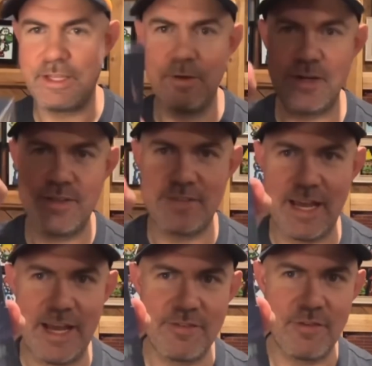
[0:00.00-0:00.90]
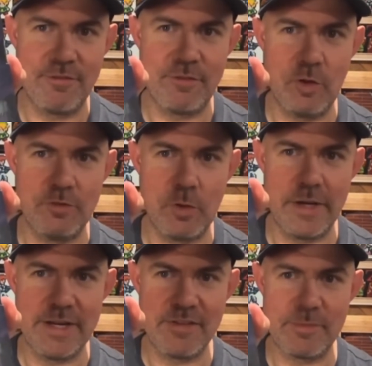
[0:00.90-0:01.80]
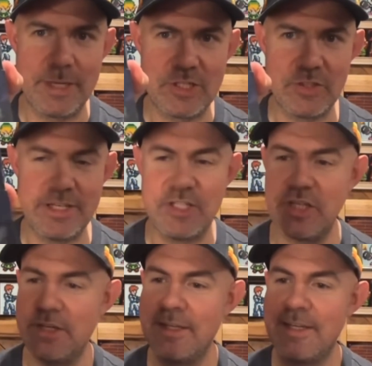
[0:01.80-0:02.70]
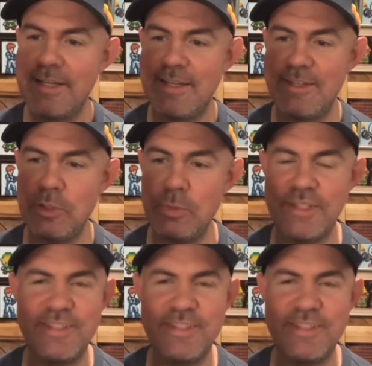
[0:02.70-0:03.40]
like to see more indie devs on Blaze. But here's the thing, at the end of the day,